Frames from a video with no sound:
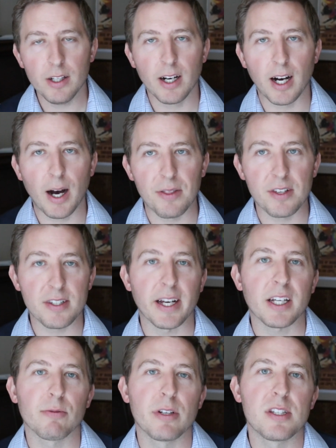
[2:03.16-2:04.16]
The
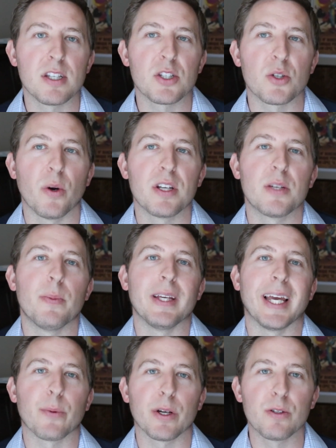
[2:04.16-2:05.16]
second reason is going to be
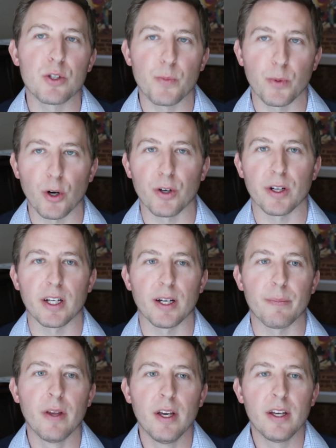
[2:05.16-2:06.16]
NYU's
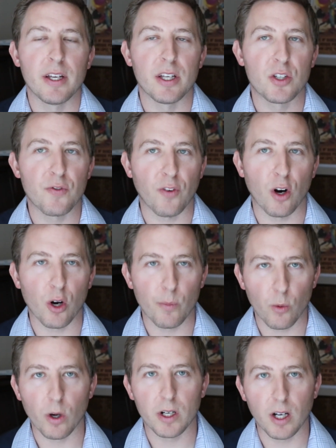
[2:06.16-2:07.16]
program is far
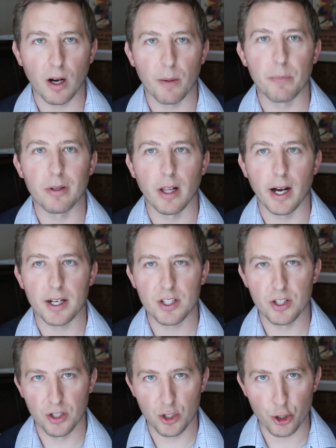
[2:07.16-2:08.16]
more
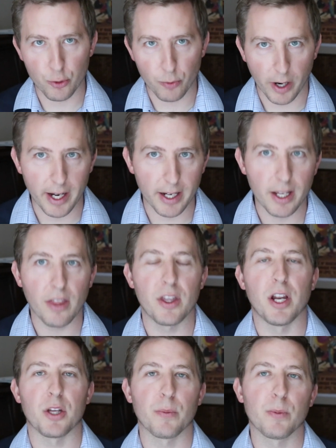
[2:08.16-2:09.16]
complex to rank
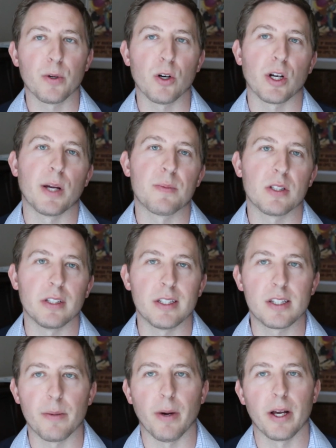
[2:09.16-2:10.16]
than other programs, at
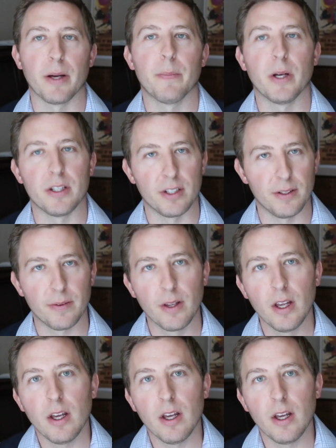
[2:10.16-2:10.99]
least in my opinion.